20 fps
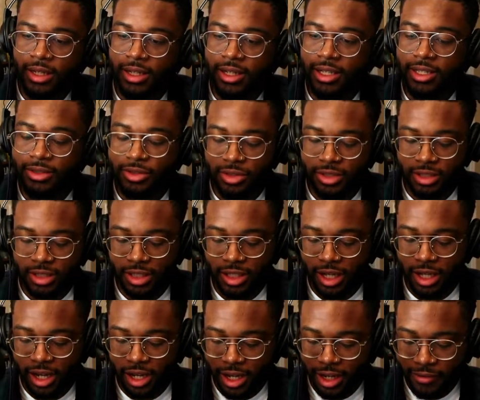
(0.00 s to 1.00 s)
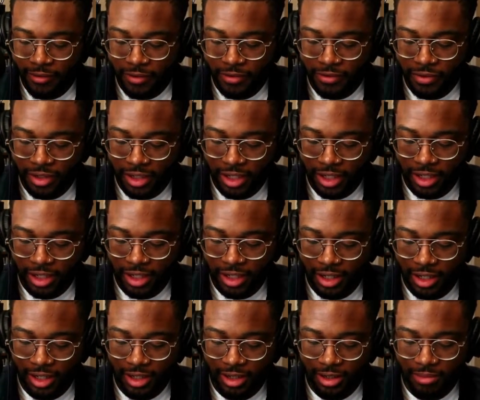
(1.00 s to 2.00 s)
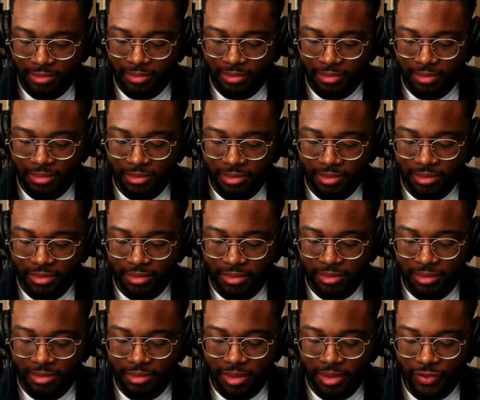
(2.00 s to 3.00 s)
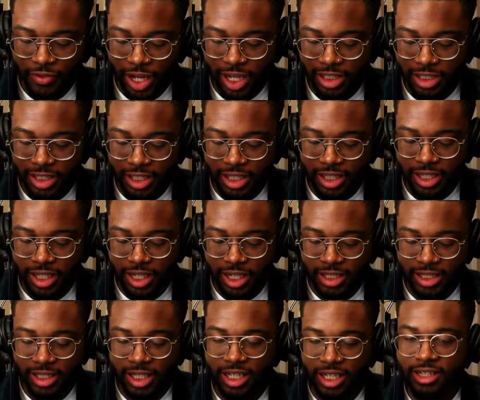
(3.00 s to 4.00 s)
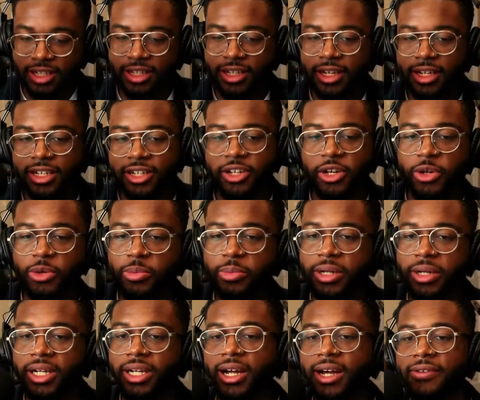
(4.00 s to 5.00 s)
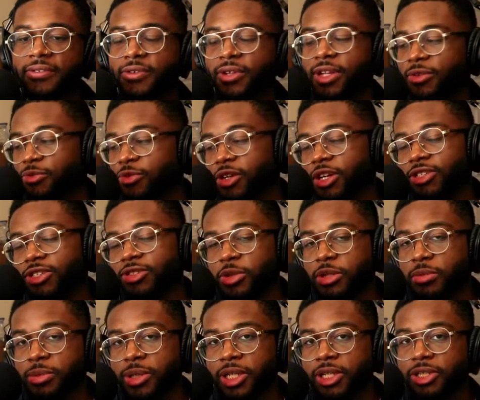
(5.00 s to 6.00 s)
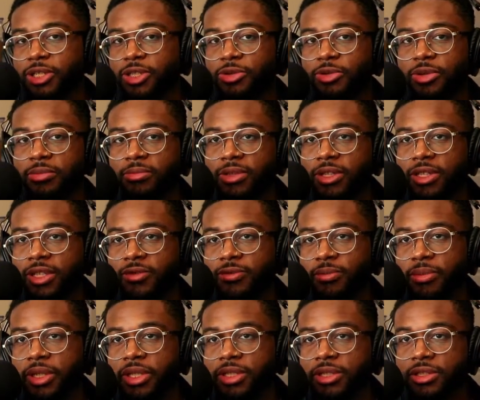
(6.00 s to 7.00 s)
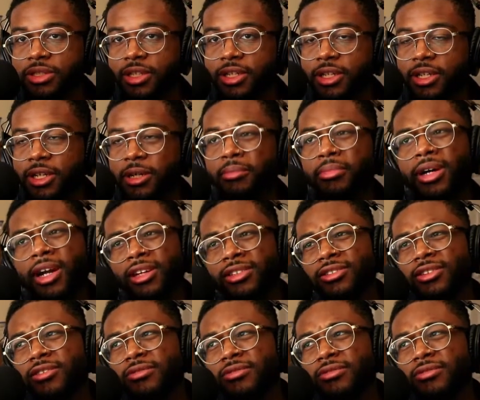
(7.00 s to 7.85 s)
Interesting. I have a feeling if I had to guess, I think I know, but I feel like we also could be on two complete different pages. But also,